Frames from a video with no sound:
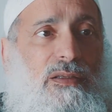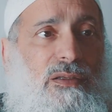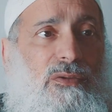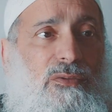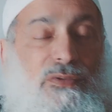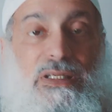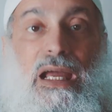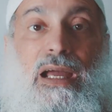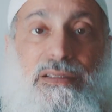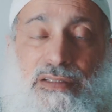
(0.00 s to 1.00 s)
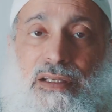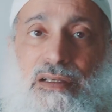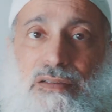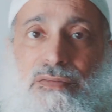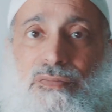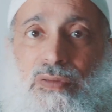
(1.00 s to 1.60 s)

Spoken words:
reacting